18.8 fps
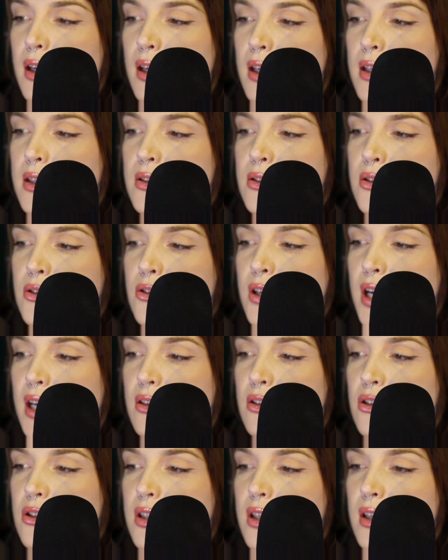he
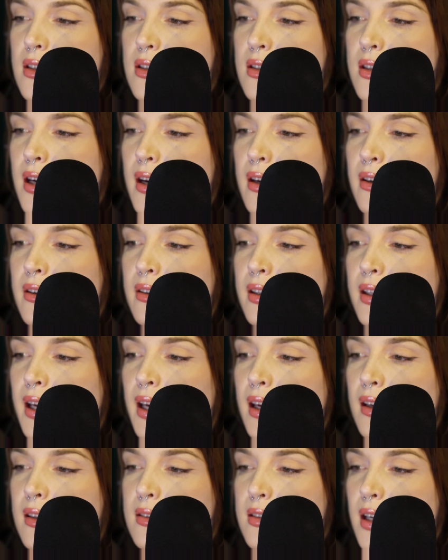stretched his tired
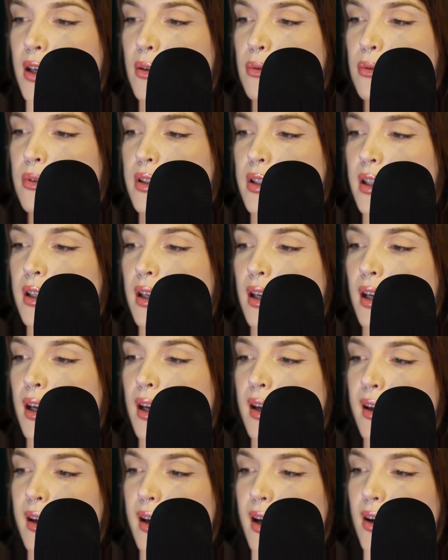legs out
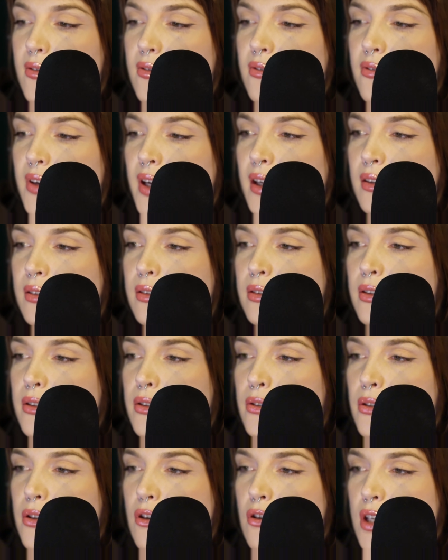and fell
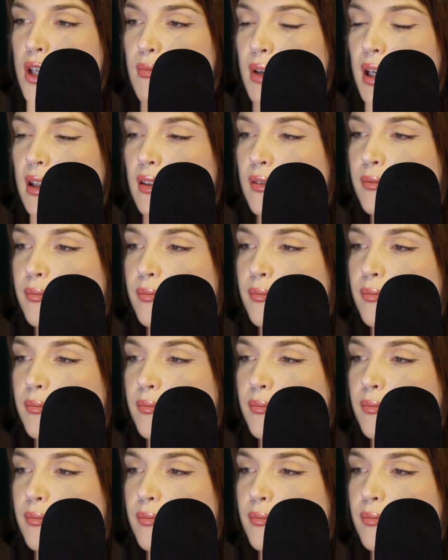to dreaming.